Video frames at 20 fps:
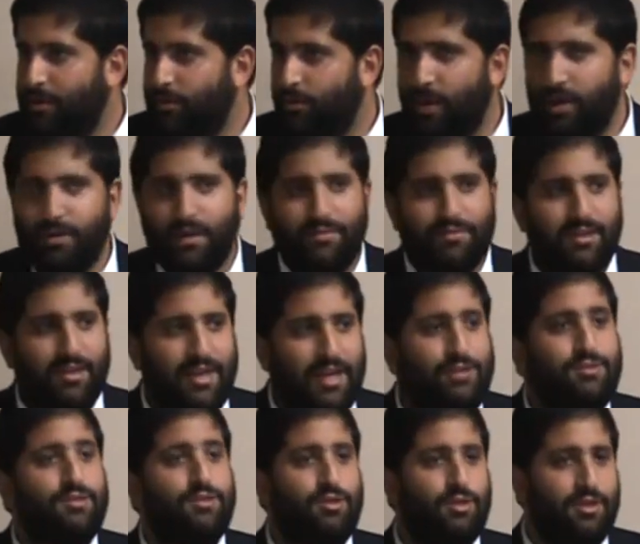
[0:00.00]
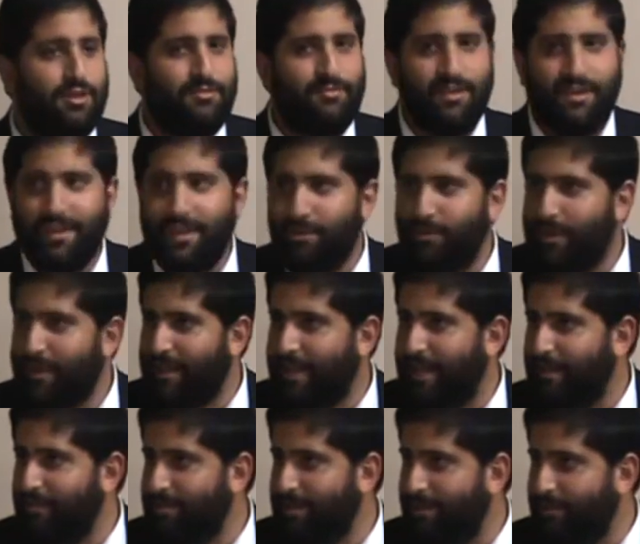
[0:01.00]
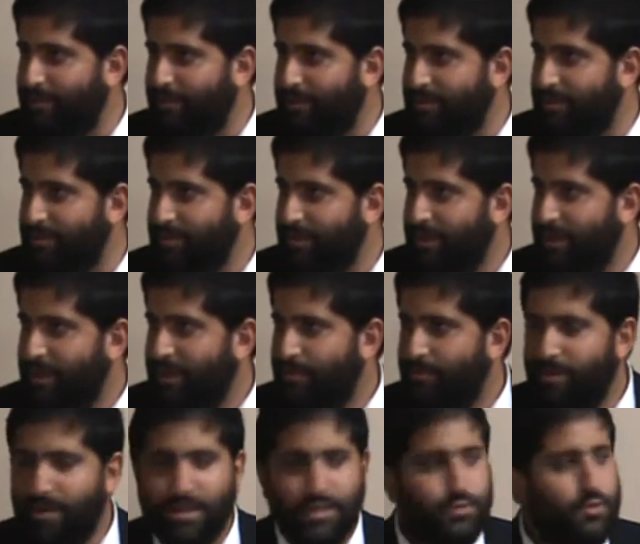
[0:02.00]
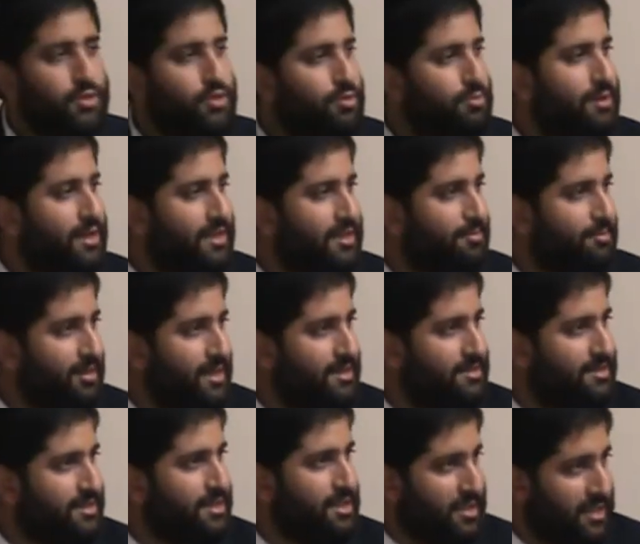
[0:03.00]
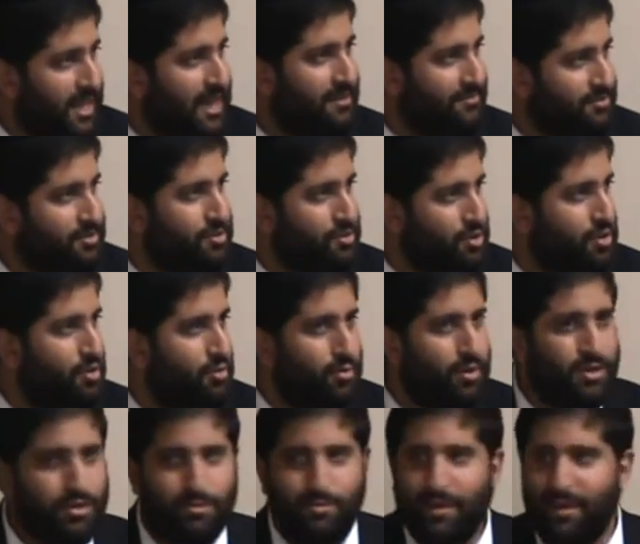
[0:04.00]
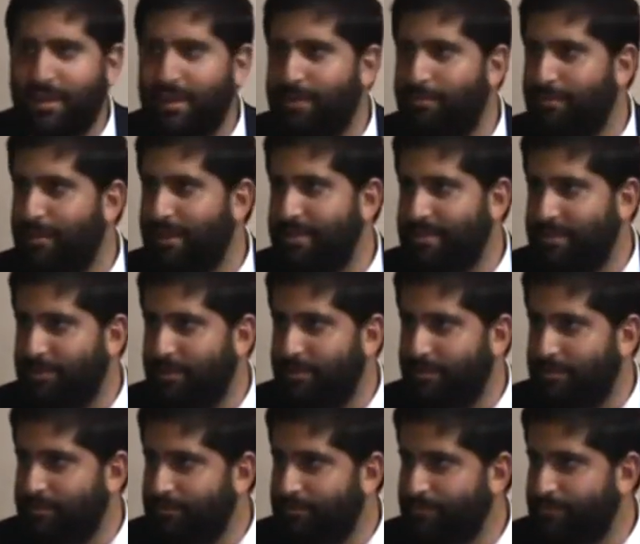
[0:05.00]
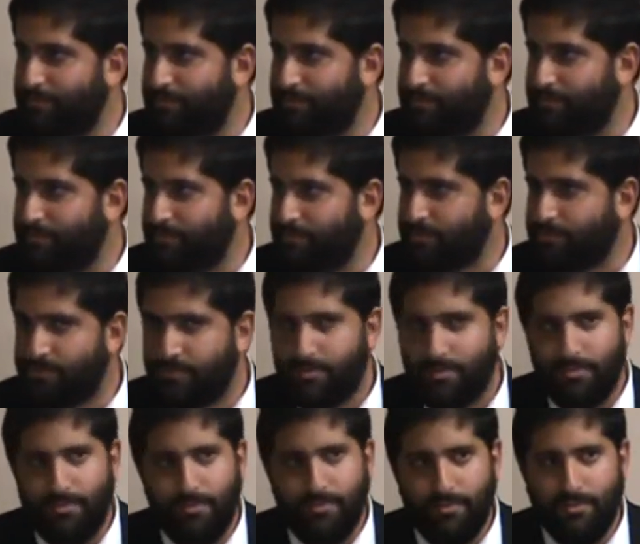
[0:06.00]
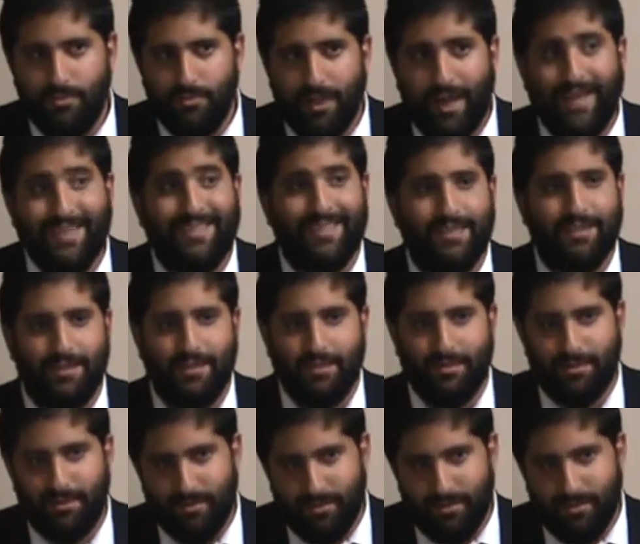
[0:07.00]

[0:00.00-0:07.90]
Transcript: Why do I have to announce it? You're gonna find out when I count anyways. Because when you make the blessing, you have to know what you're making a blessing on. Ideally.